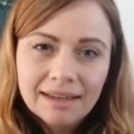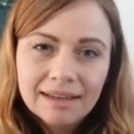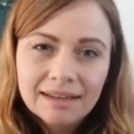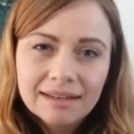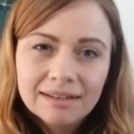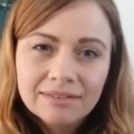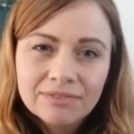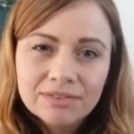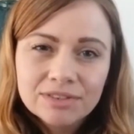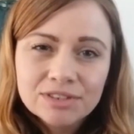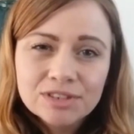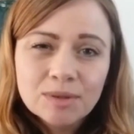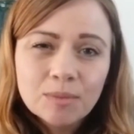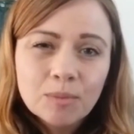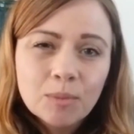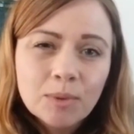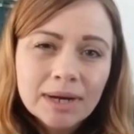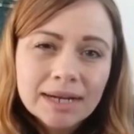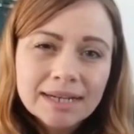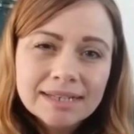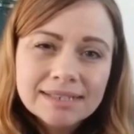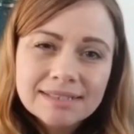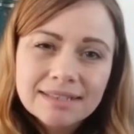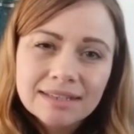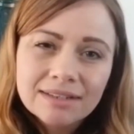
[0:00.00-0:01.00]
And if there's some
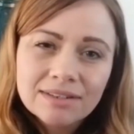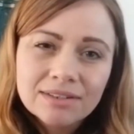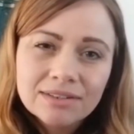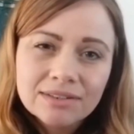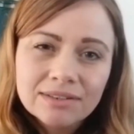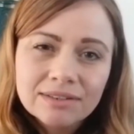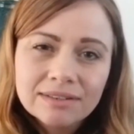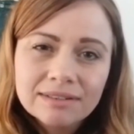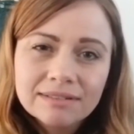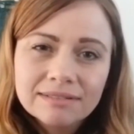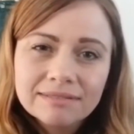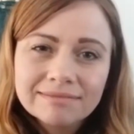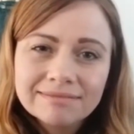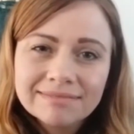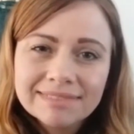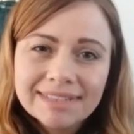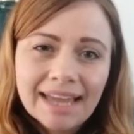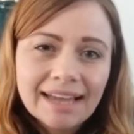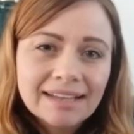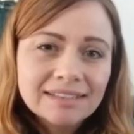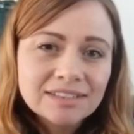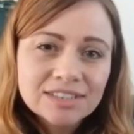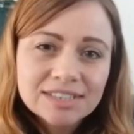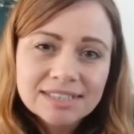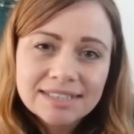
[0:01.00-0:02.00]
worries that you
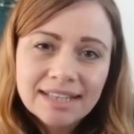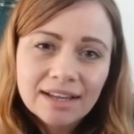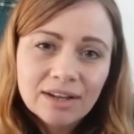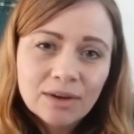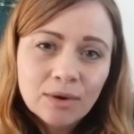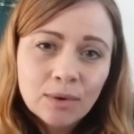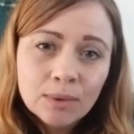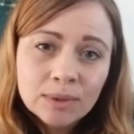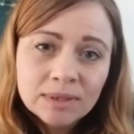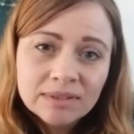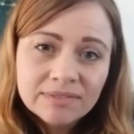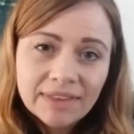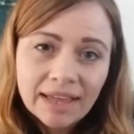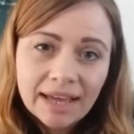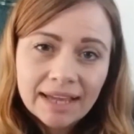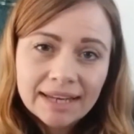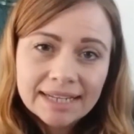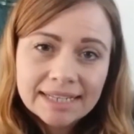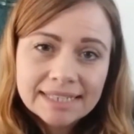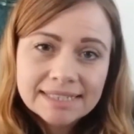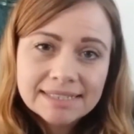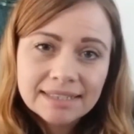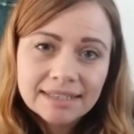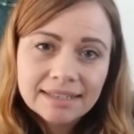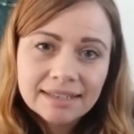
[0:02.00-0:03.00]
can't just let go of that
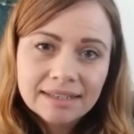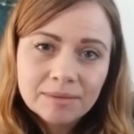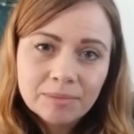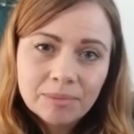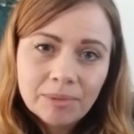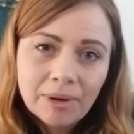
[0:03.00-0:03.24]
easily,